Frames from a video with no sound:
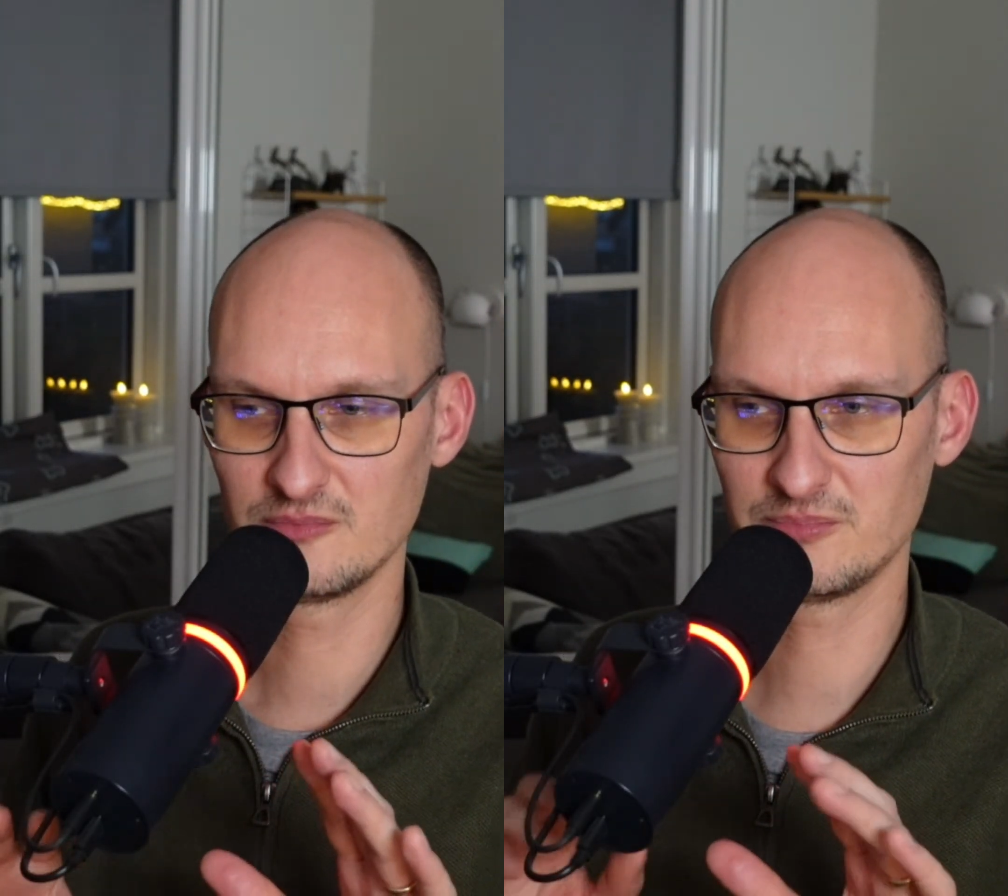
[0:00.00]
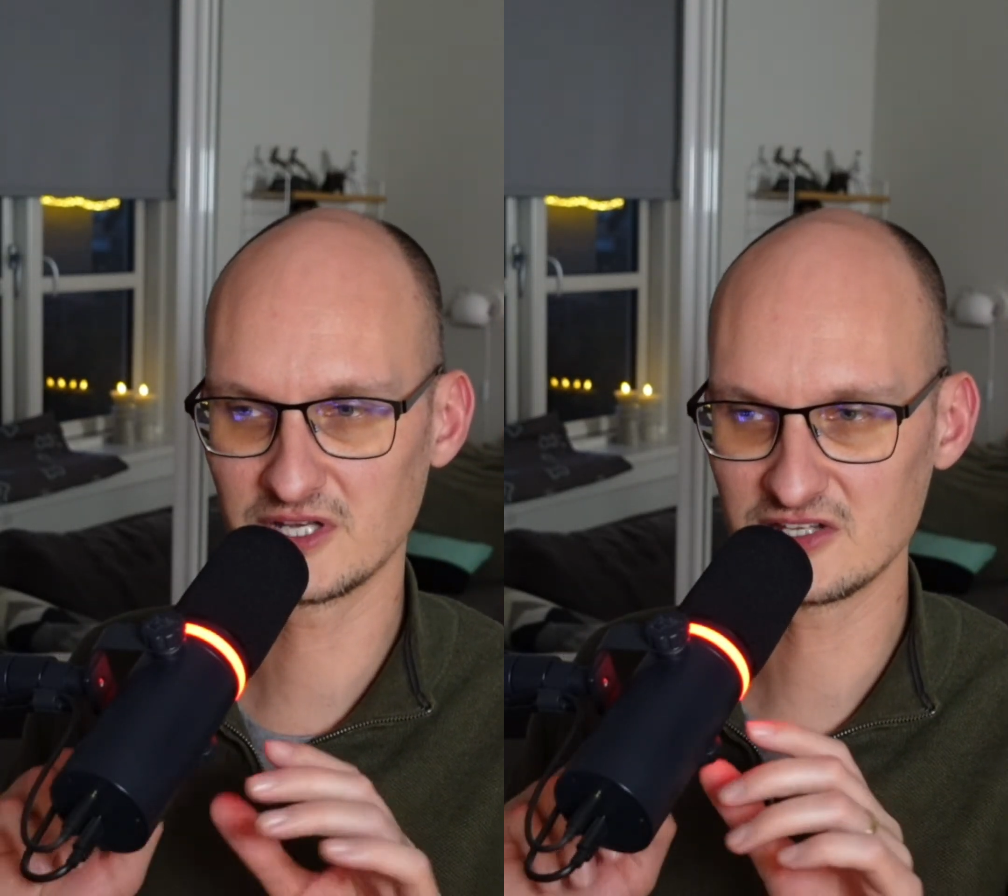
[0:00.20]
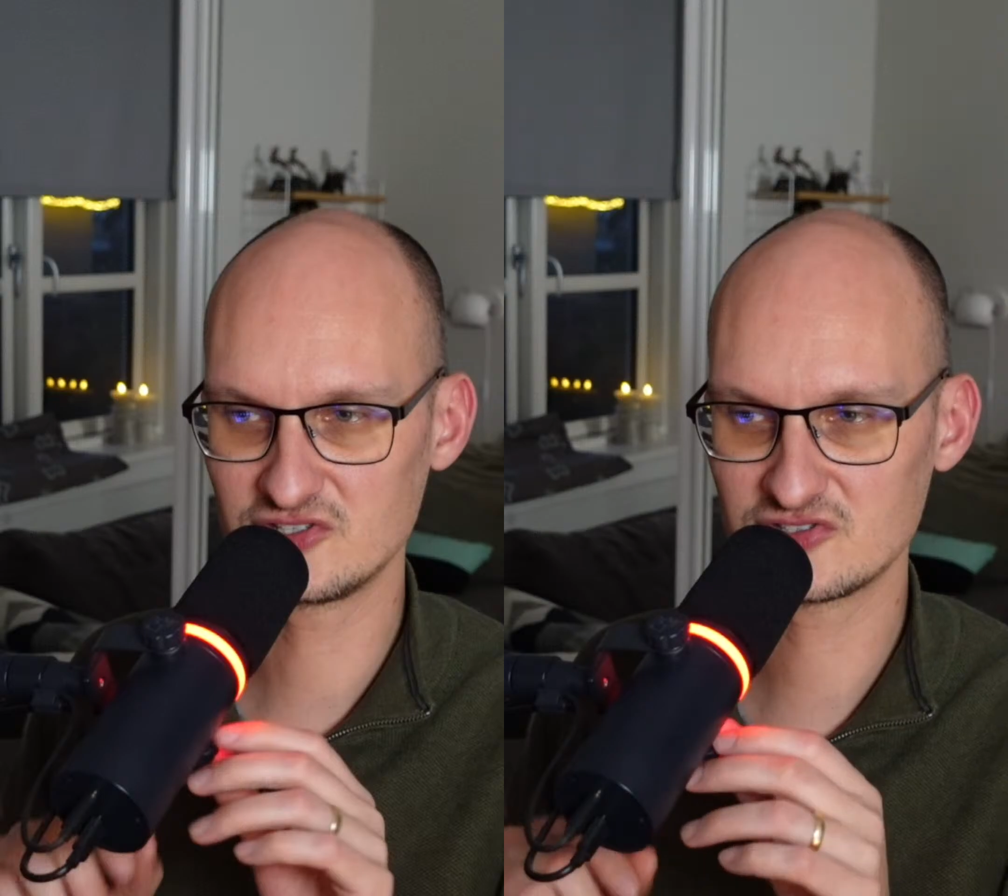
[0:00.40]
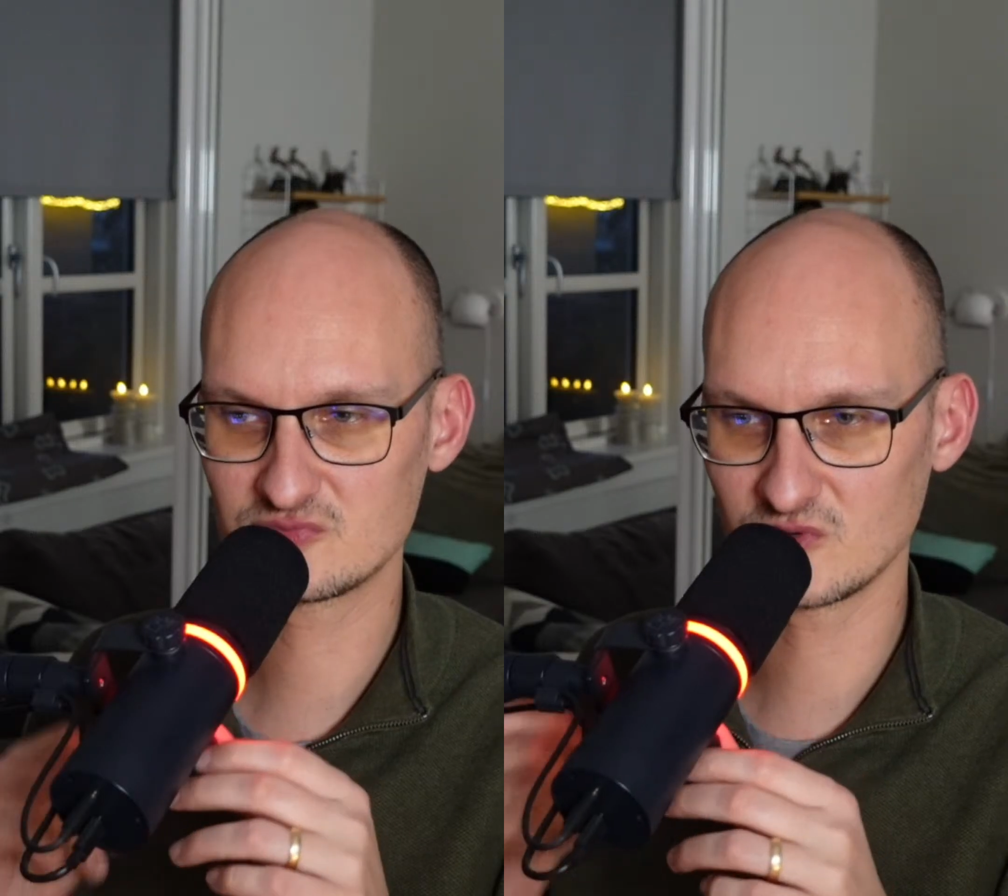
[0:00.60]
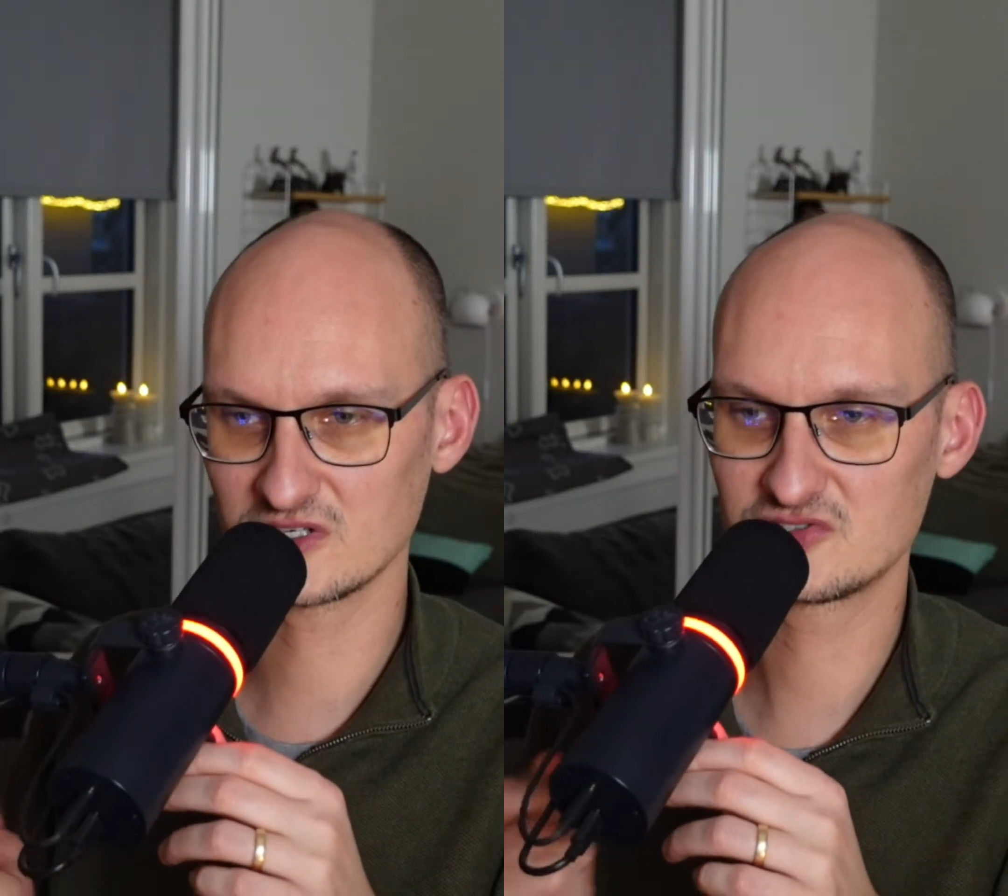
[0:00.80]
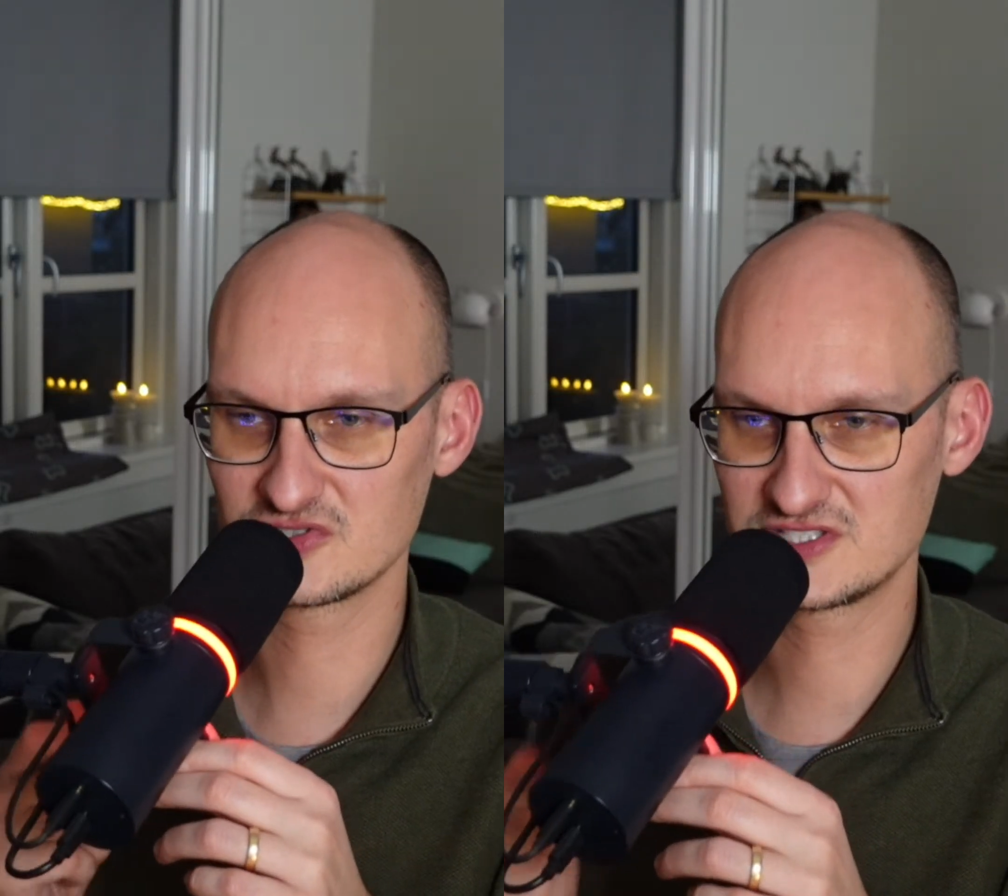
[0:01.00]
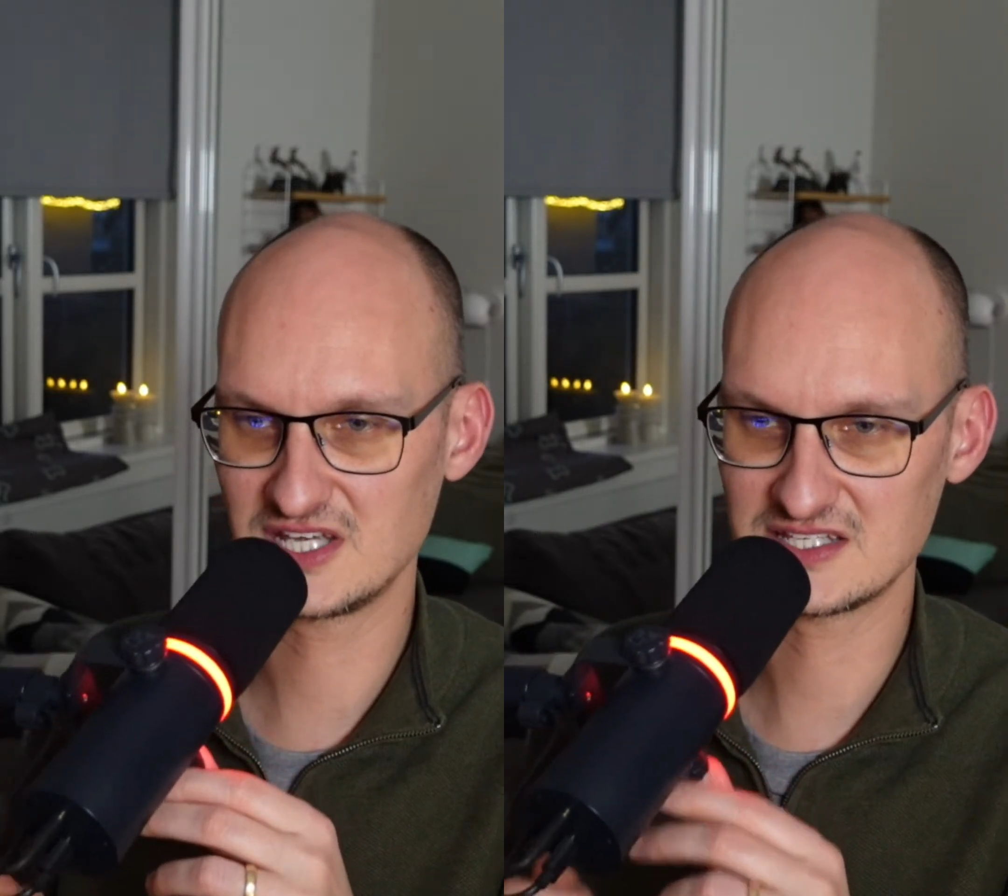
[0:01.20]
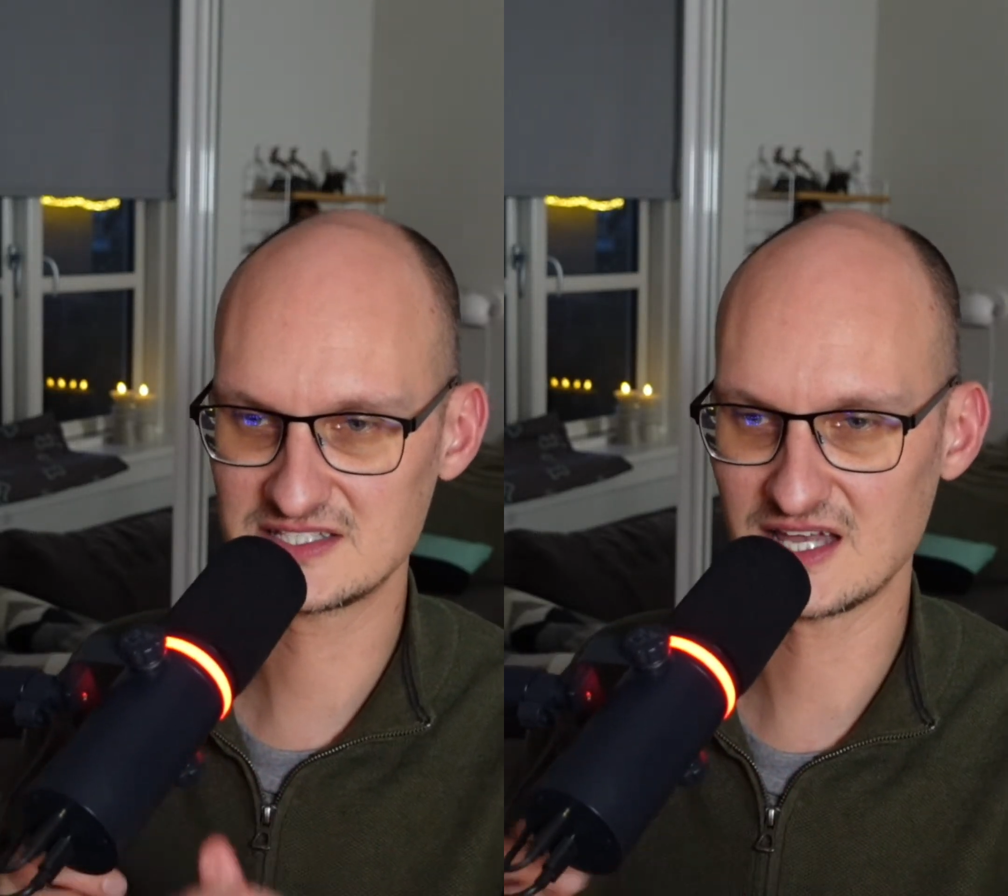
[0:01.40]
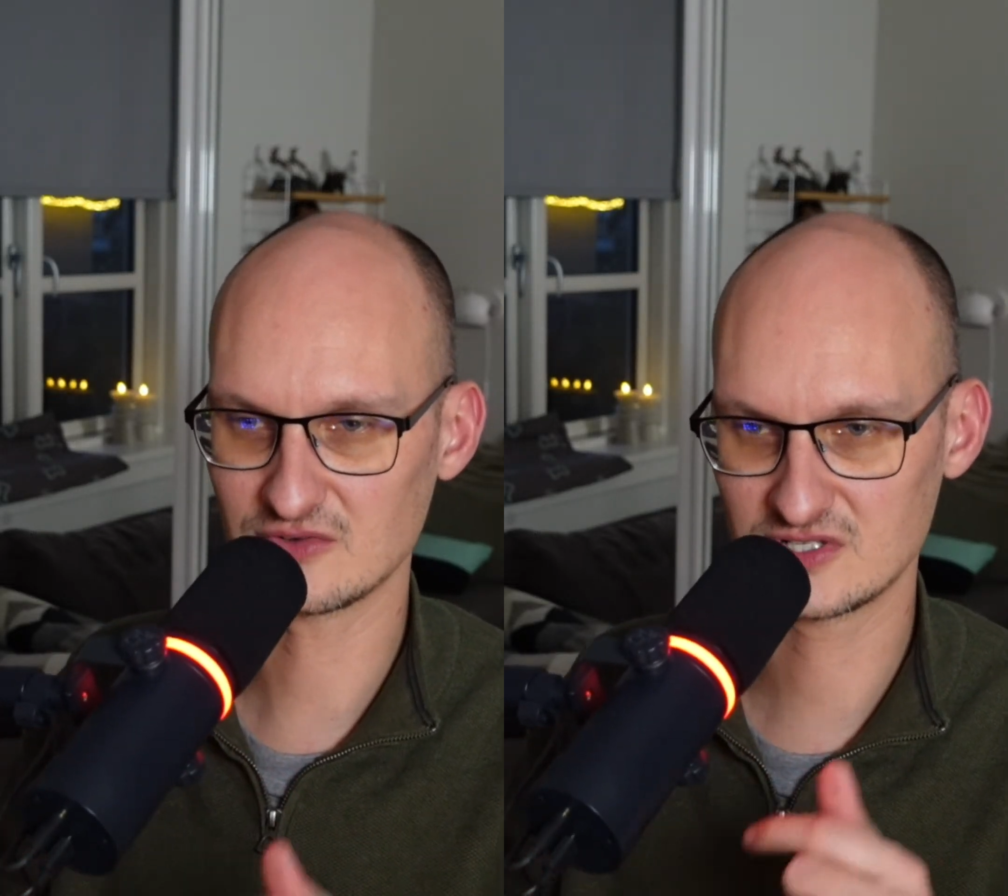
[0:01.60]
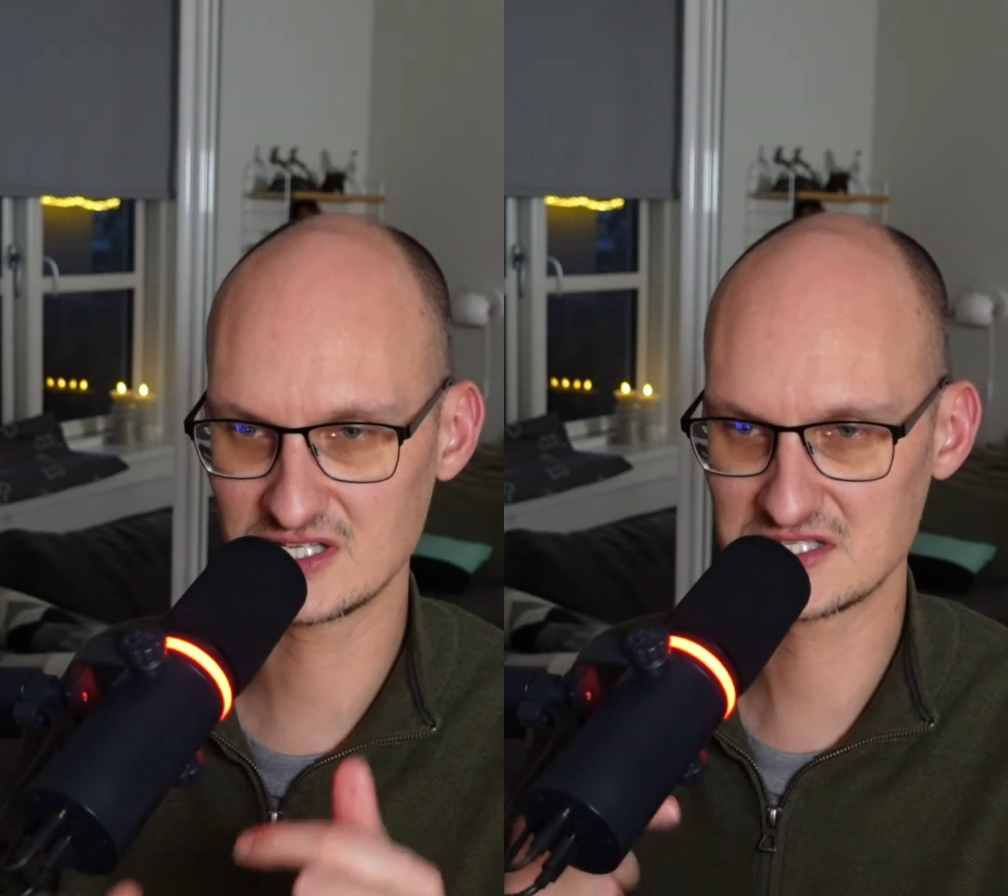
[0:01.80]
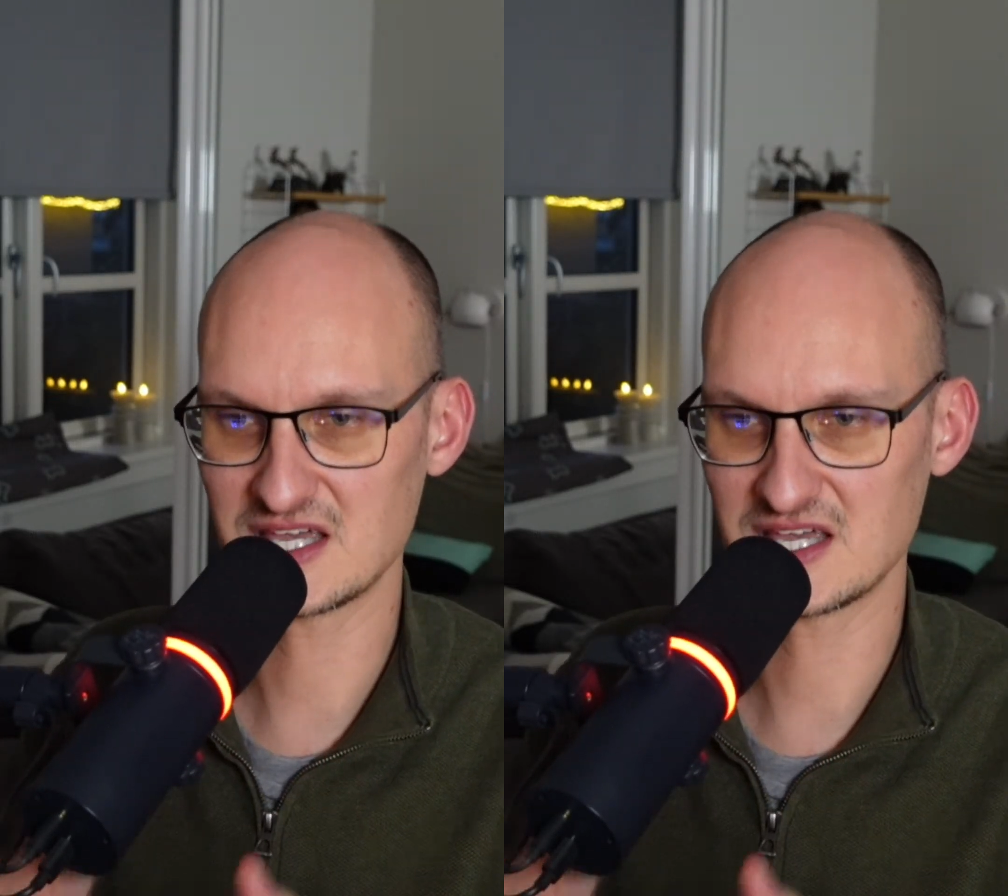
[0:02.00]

But I just wanted to test out this